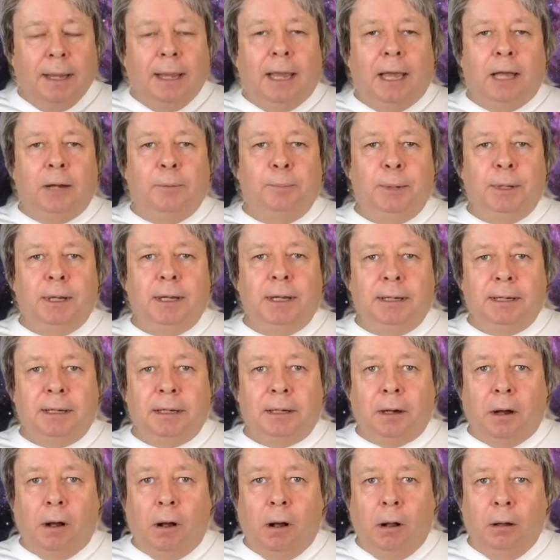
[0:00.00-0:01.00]
and being
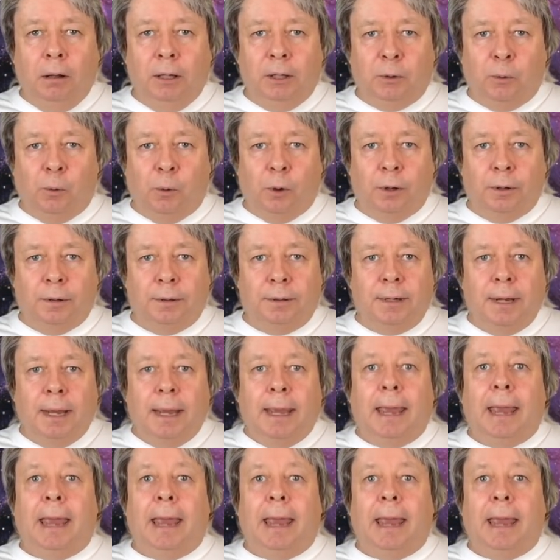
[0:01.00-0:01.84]
in Hollywood